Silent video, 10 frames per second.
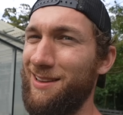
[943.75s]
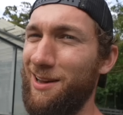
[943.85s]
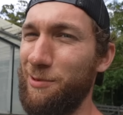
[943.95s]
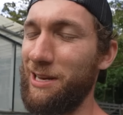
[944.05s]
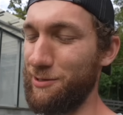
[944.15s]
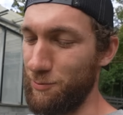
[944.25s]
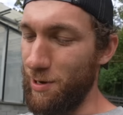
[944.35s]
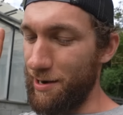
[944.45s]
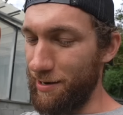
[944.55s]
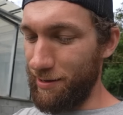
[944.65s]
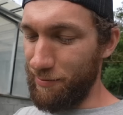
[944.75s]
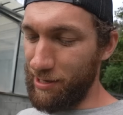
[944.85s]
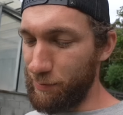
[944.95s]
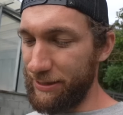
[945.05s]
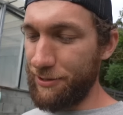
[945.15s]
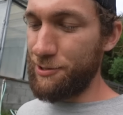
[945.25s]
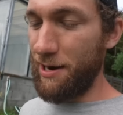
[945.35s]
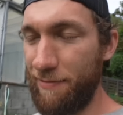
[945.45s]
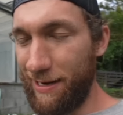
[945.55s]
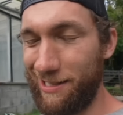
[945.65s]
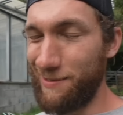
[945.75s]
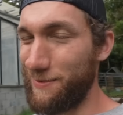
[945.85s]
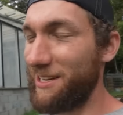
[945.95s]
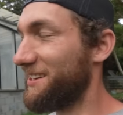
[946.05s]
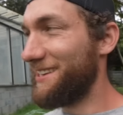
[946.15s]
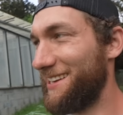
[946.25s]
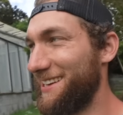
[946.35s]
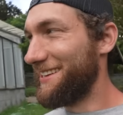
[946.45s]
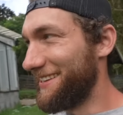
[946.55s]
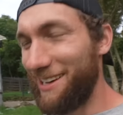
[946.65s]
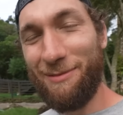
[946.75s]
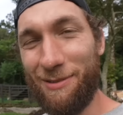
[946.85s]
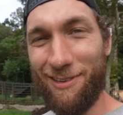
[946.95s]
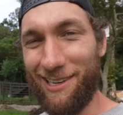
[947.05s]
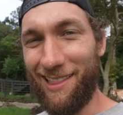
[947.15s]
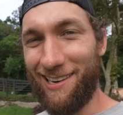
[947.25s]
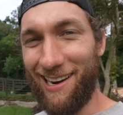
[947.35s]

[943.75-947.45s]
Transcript: All we need is water, and then we complete the trifecta, but that'll be for another